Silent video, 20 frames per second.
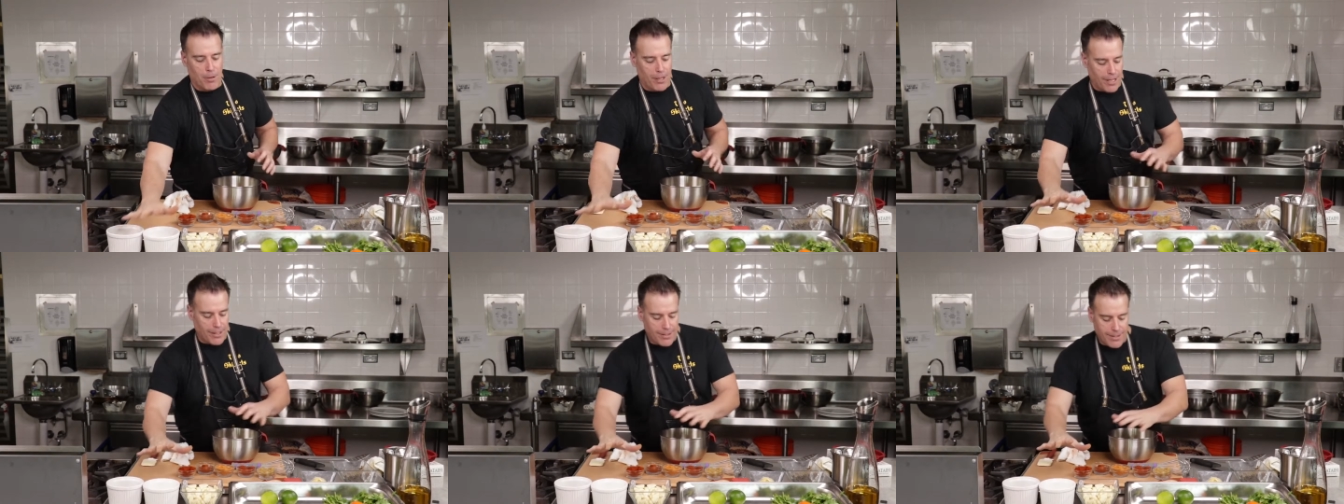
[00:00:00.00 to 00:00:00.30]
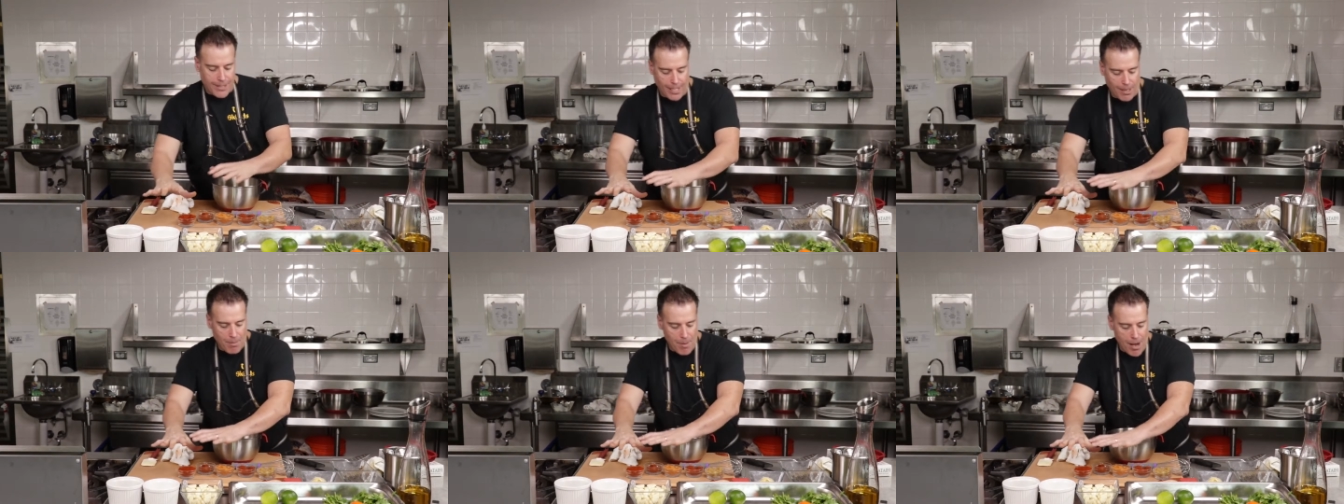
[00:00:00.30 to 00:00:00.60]
They
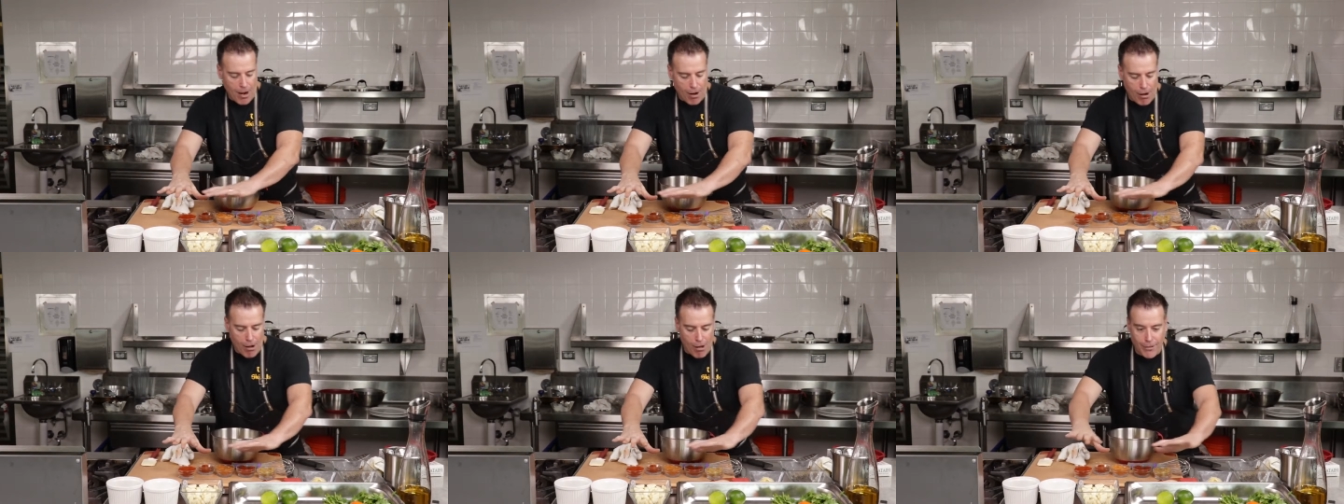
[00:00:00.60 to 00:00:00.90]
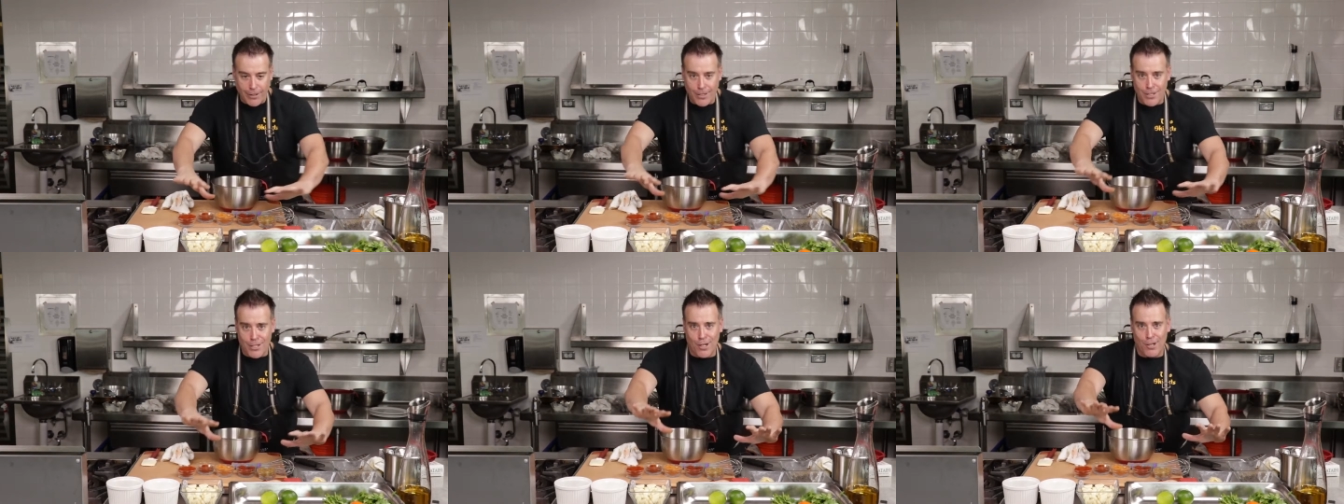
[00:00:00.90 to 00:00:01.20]
think about all
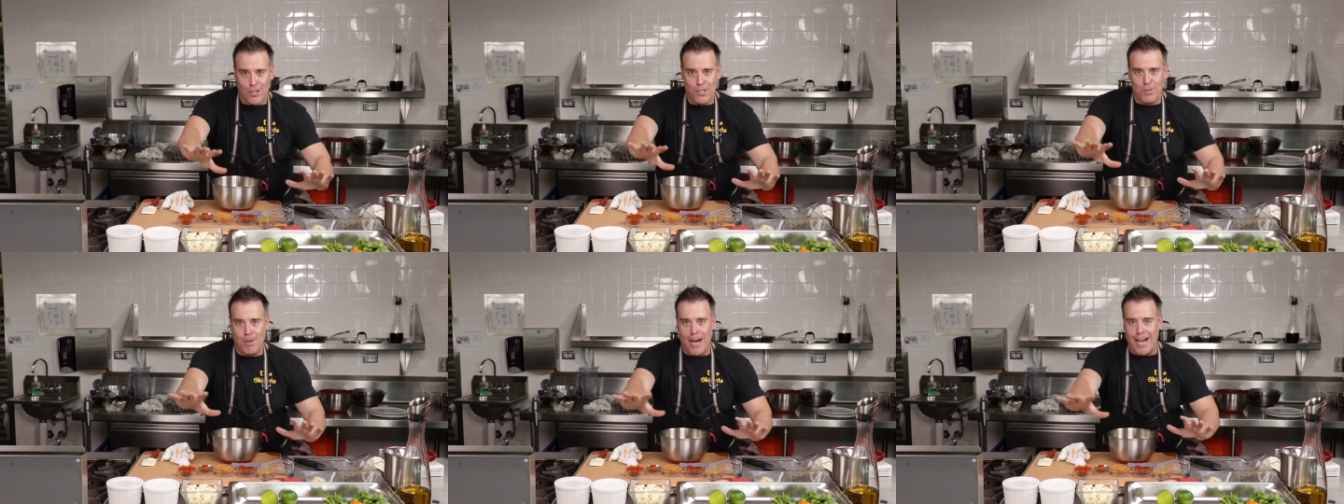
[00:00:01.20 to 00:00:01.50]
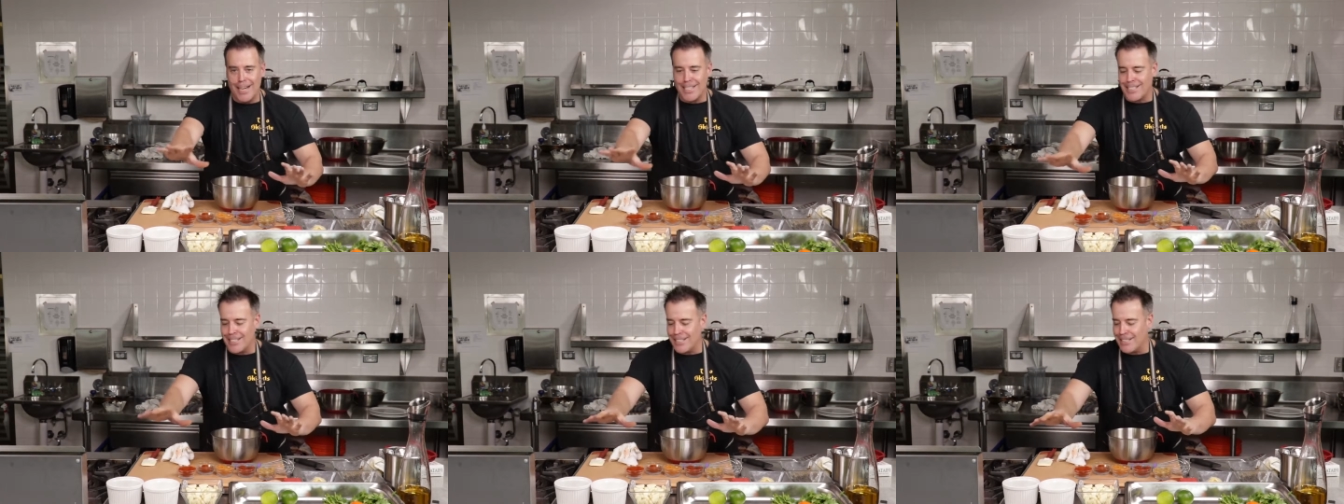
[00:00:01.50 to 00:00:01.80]
these other
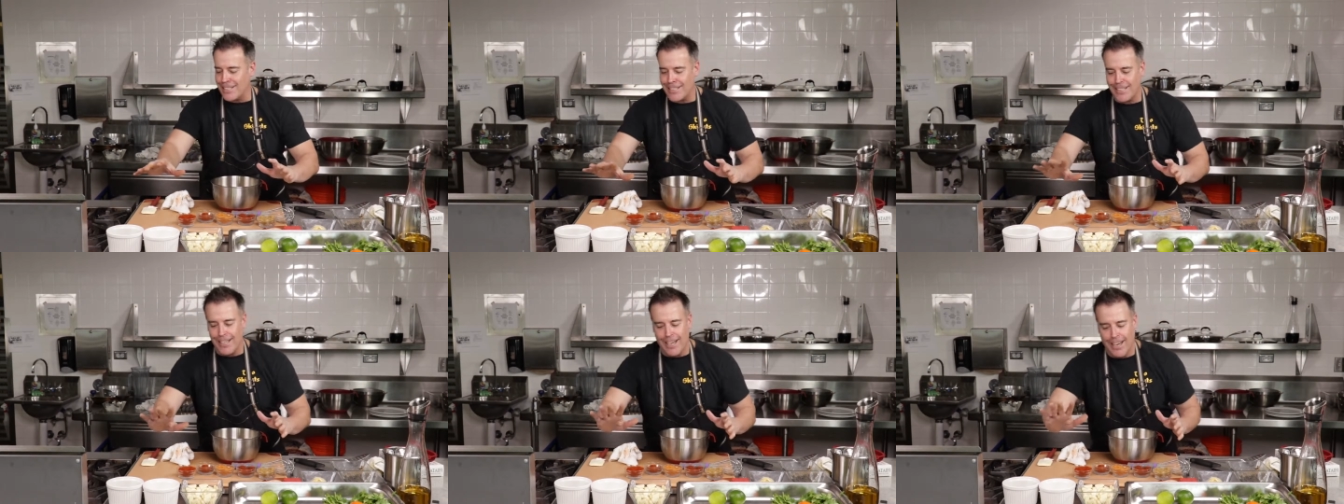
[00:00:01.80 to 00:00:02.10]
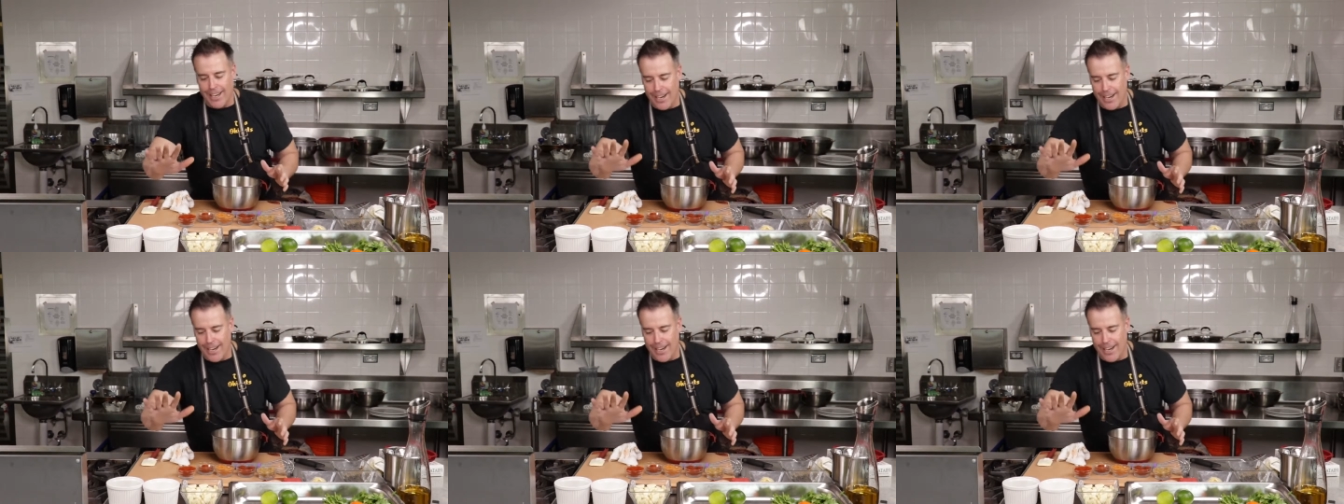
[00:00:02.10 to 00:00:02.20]
spices,